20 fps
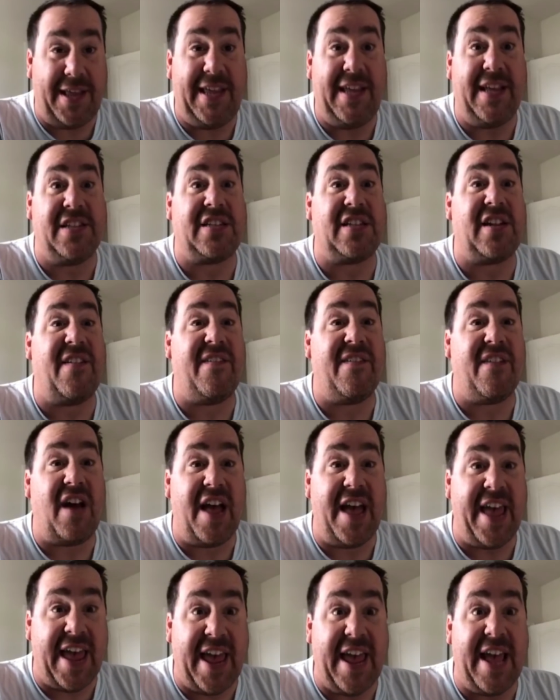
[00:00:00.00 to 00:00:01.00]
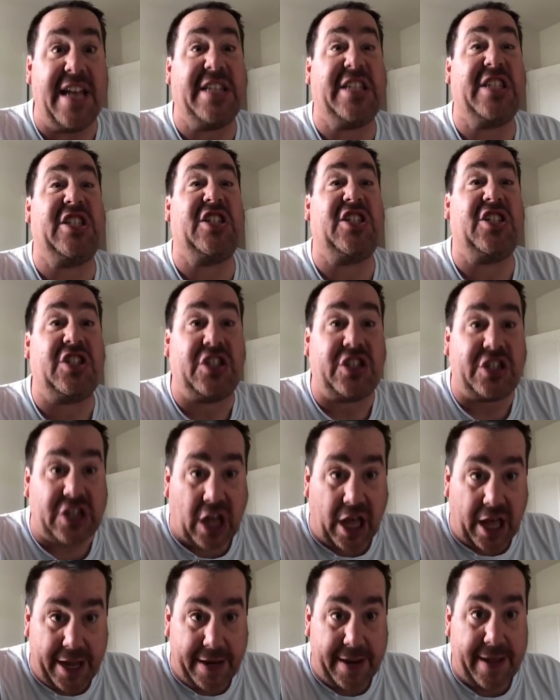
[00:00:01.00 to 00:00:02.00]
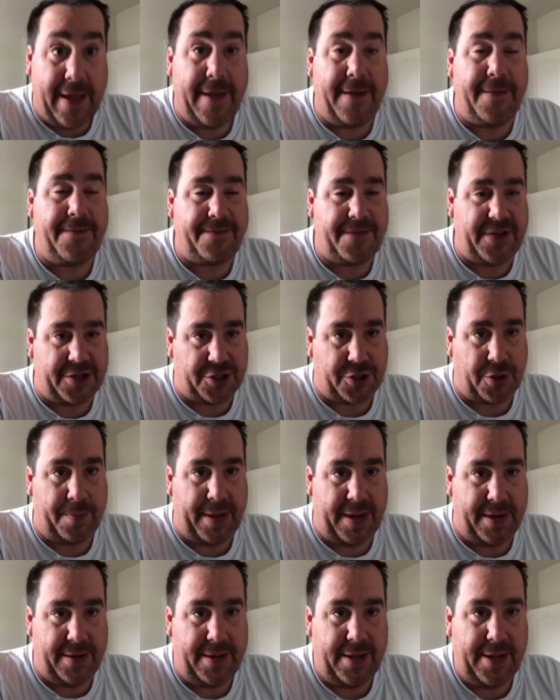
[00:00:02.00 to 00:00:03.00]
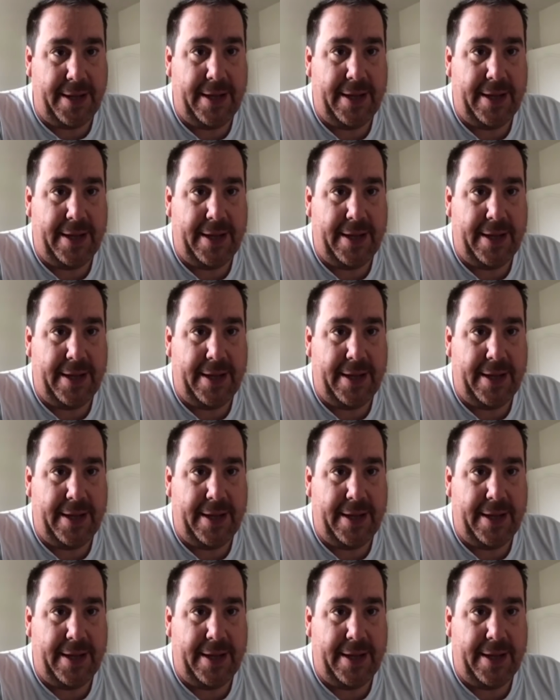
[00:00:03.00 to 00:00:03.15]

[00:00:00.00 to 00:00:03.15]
He is a stud fisherman.